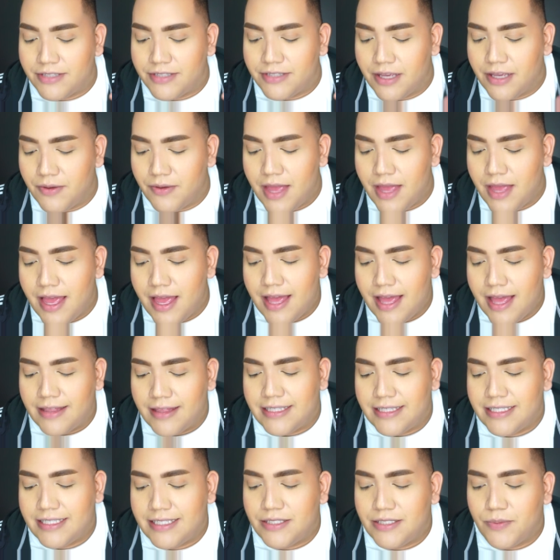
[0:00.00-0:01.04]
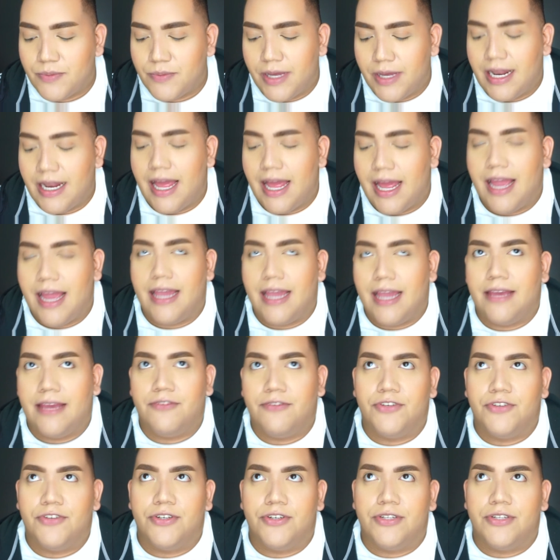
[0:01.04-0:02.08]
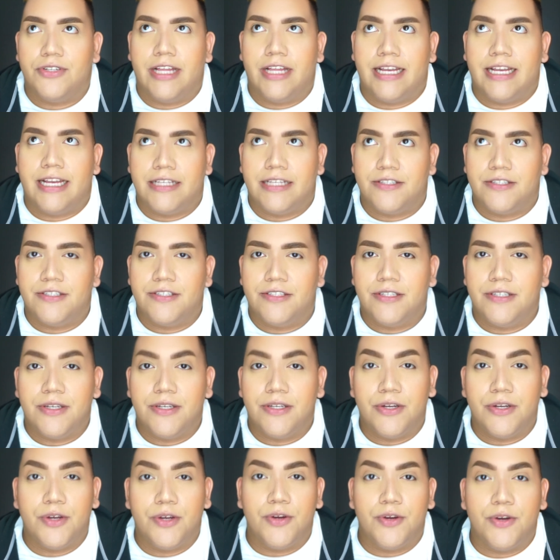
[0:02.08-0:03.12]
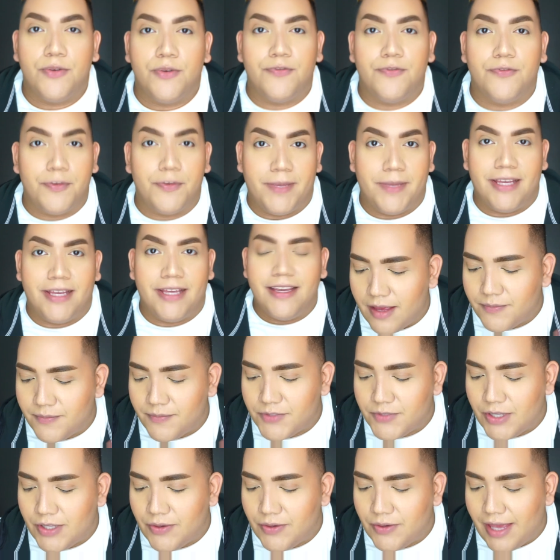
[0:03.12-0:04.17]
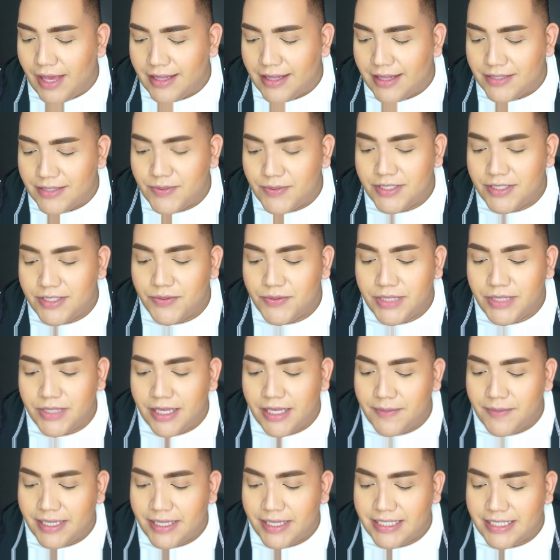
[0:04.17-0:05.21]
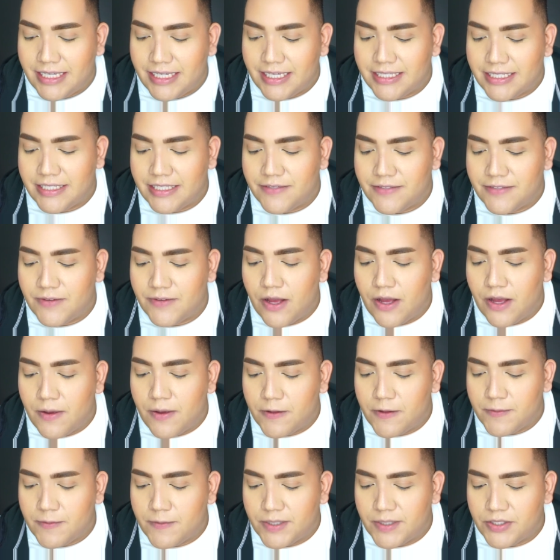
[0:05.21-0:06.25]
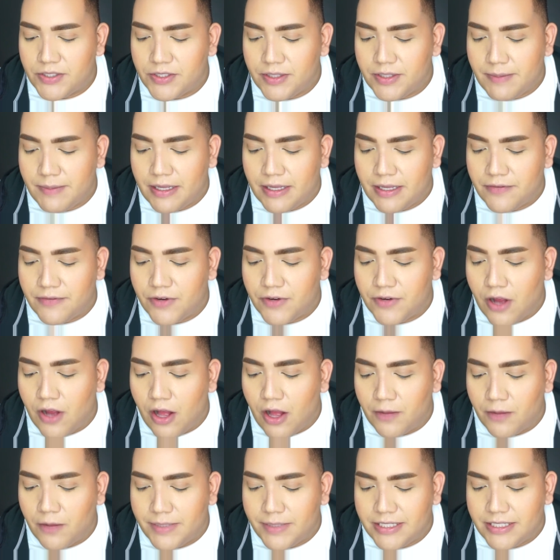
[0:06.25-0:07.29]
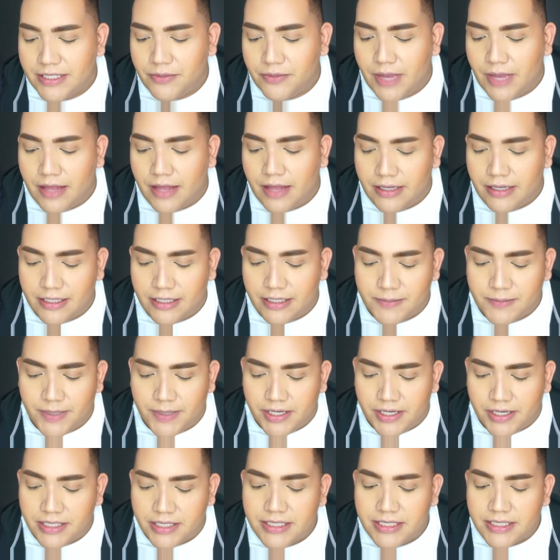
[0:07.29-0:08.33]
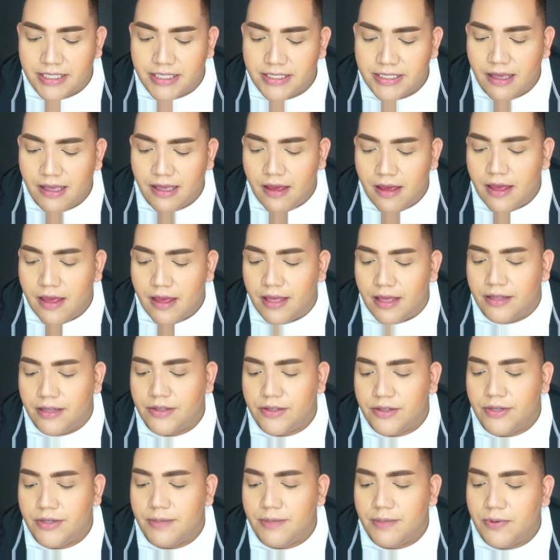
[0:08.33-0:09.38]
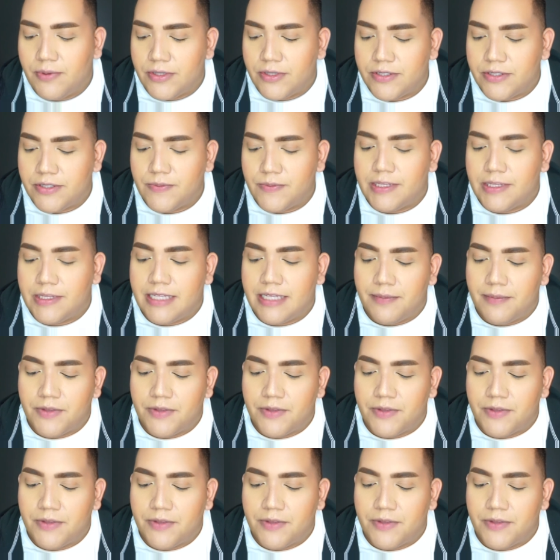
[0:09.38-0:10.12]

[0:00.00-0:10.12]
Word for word: so this is what I feel like it's for me. Um, so yeah, this one is really amazing because it's especially made for augmented reality experiences, including portraits with depth